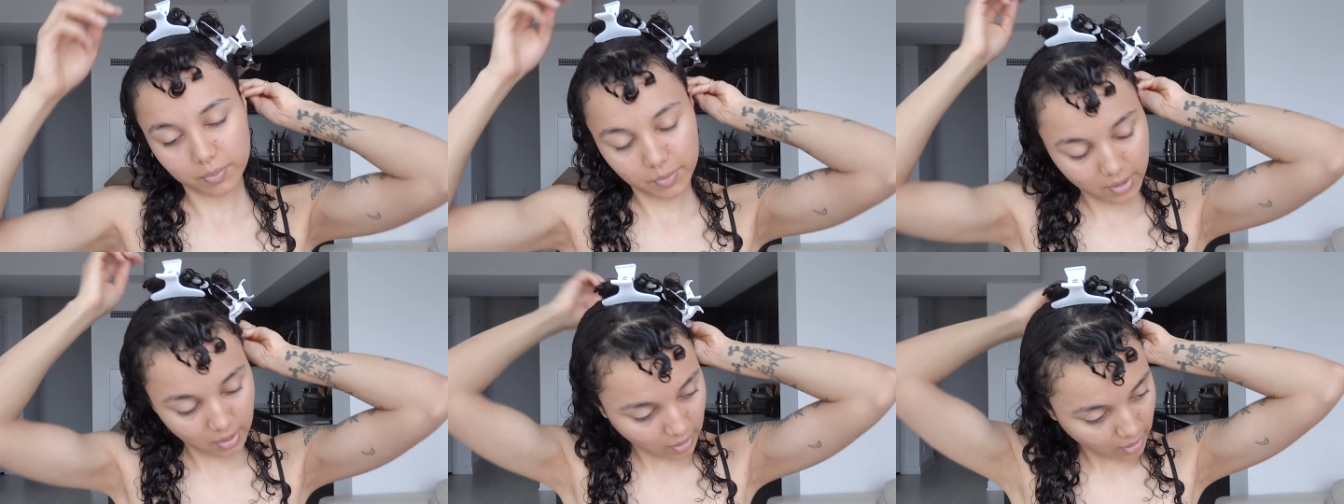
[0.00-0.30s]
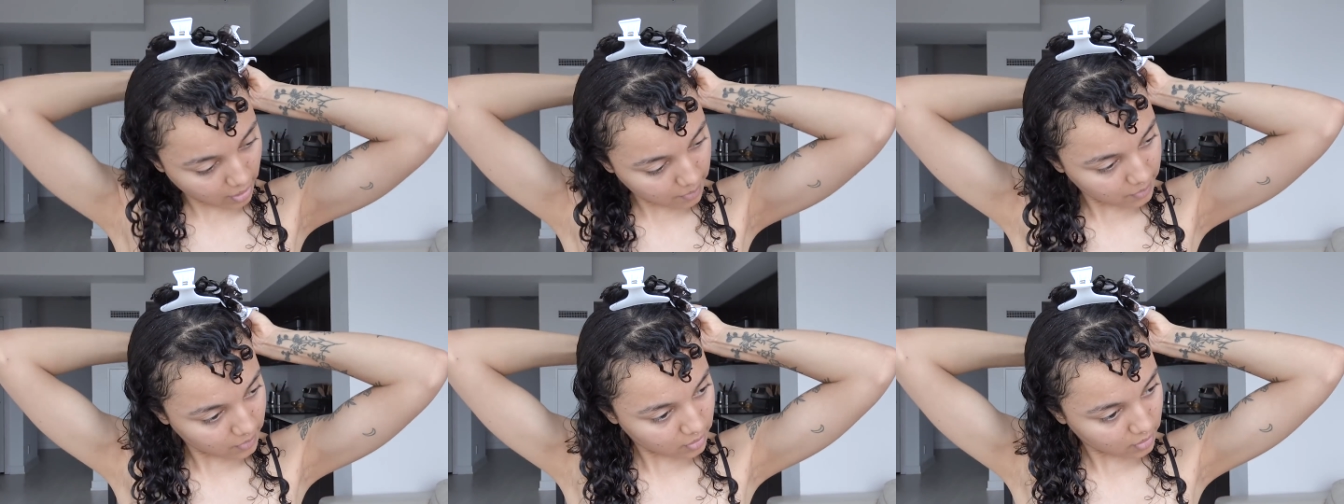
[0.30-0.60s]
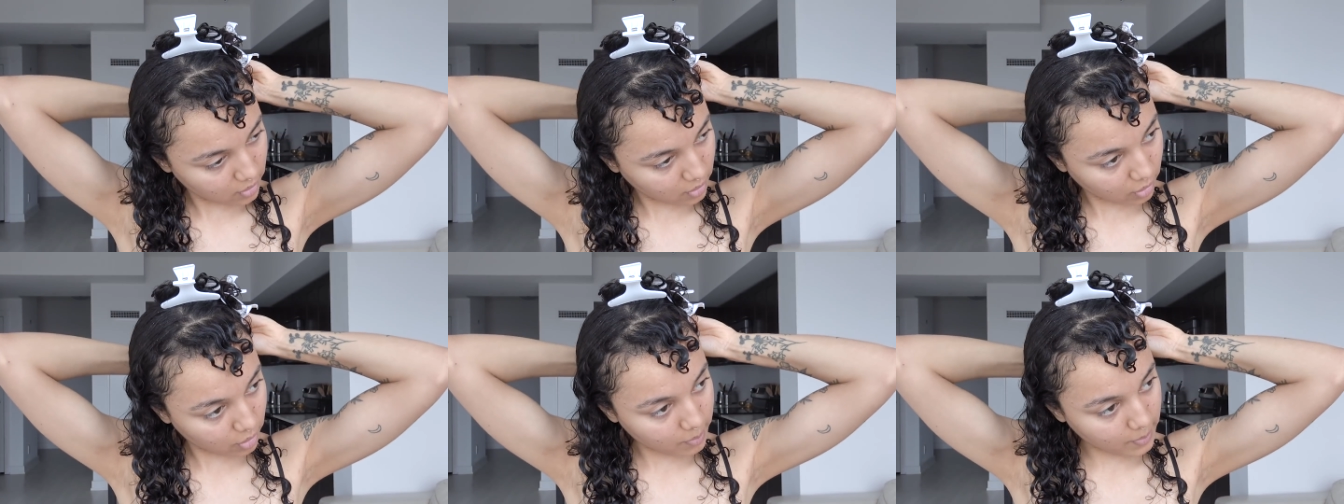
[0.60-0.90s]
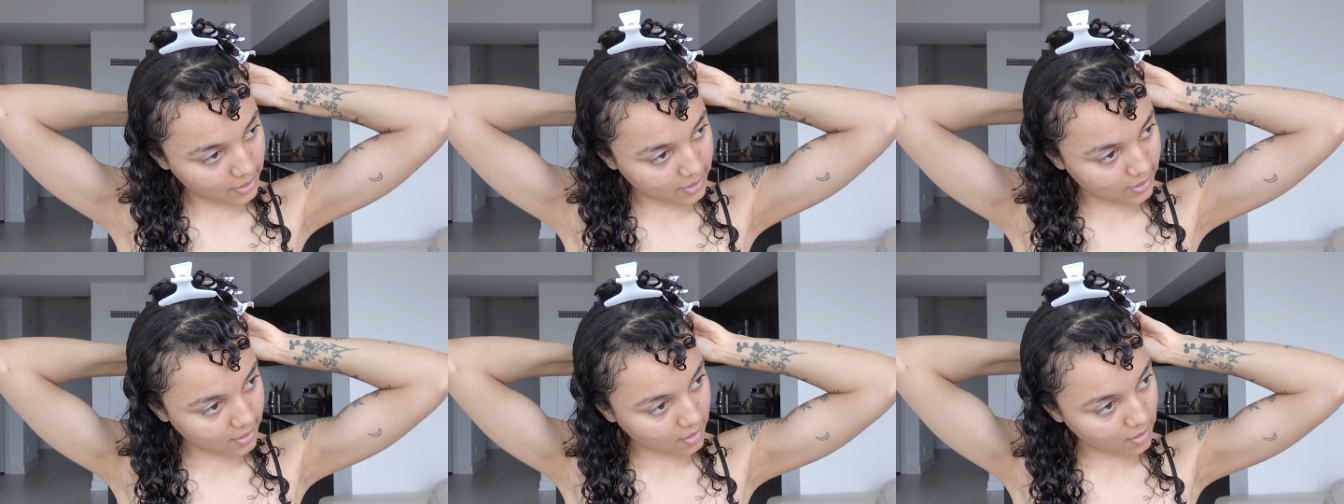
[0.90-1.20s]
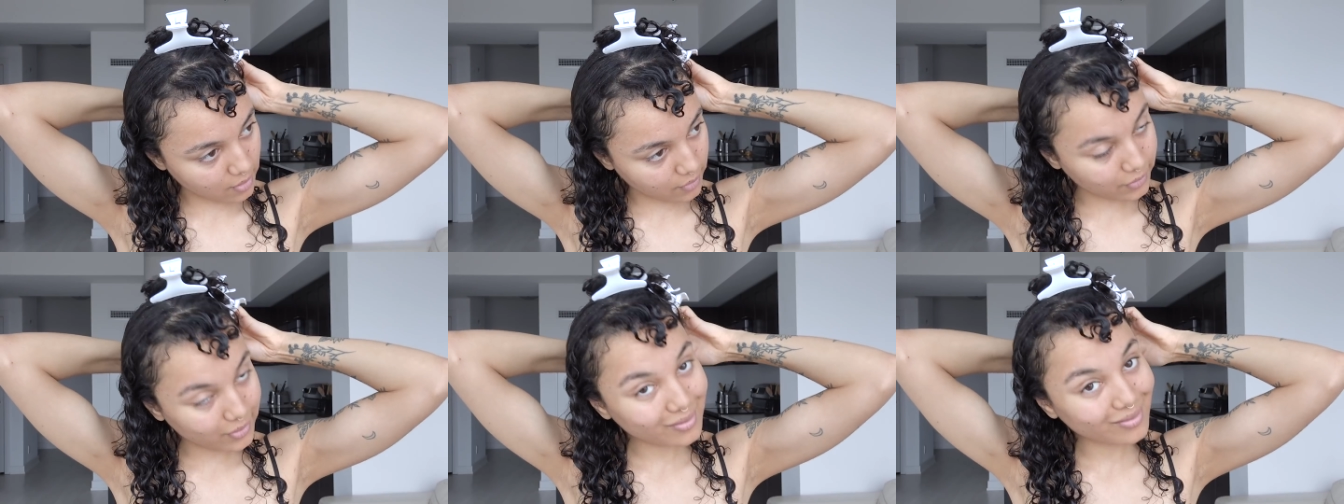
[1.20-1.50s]
I'm like, I'm gonna hurt
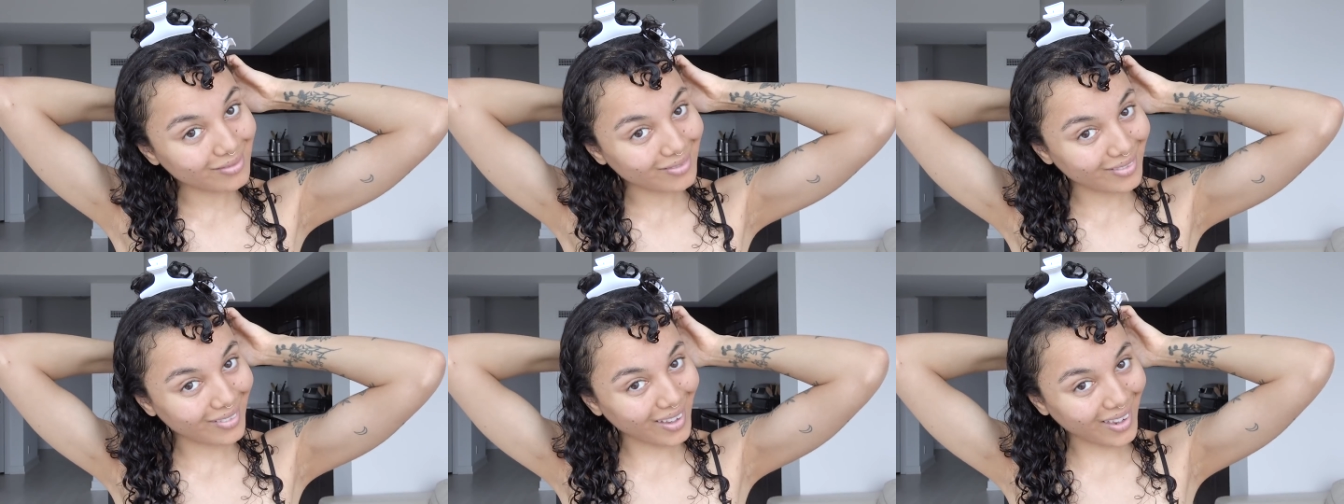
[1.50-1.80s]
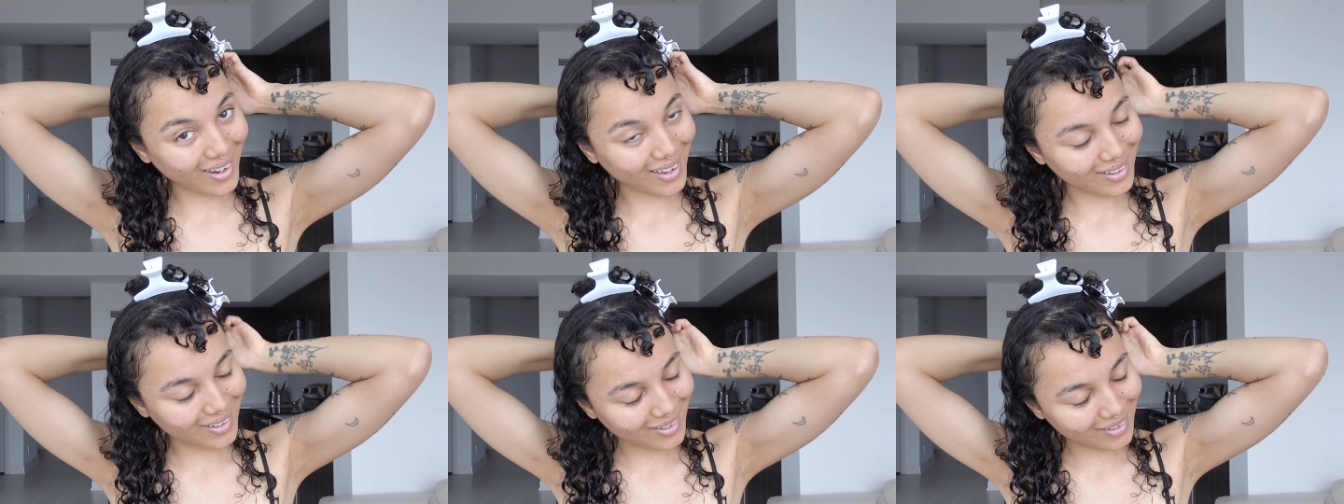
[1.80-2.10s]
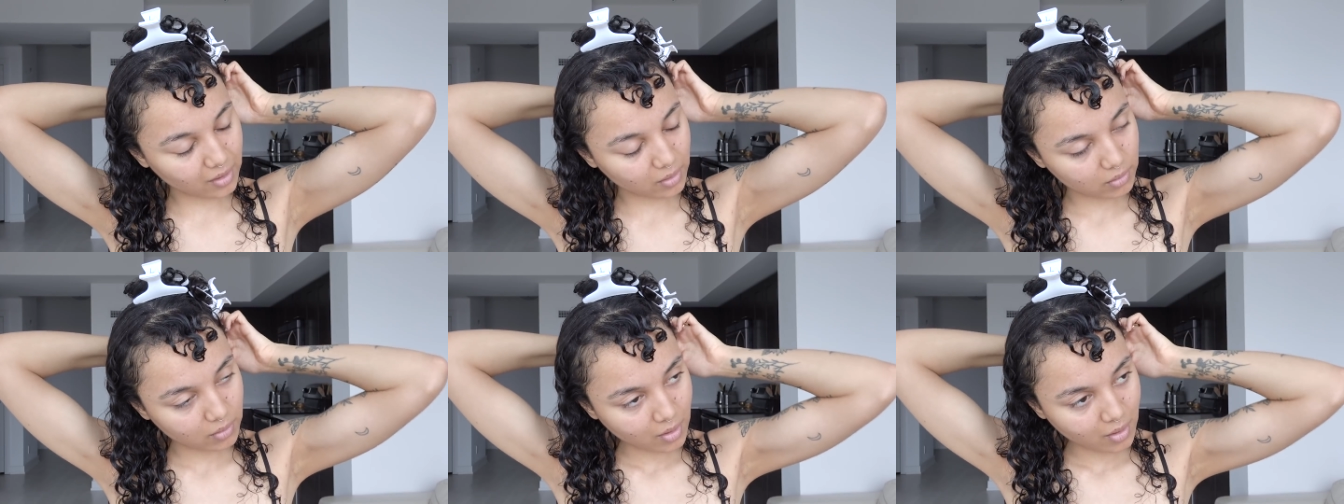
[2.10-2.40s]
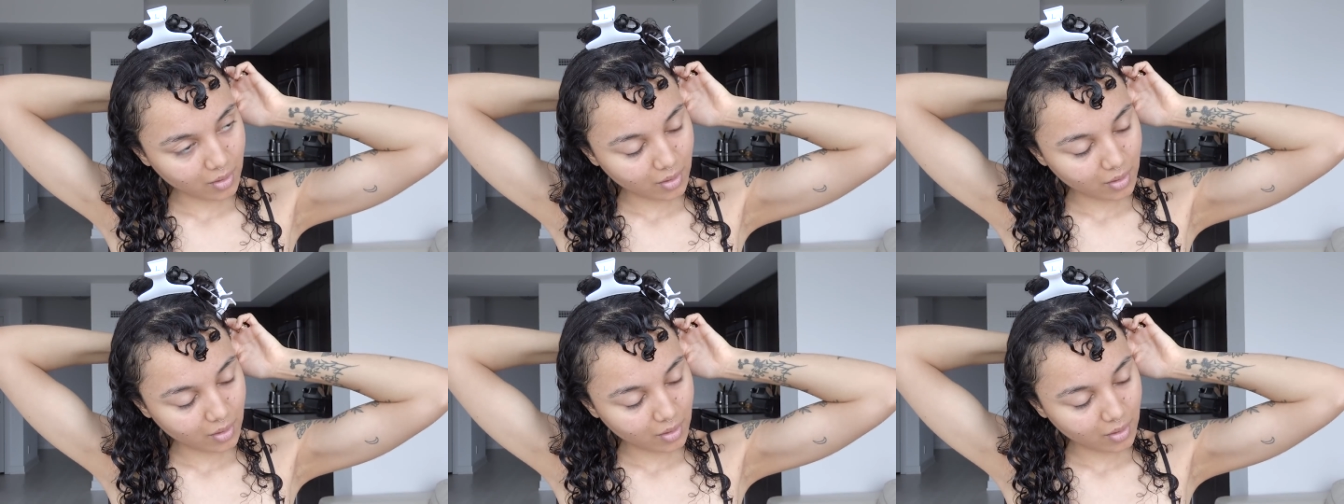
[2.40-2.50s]
myself. And I didn't.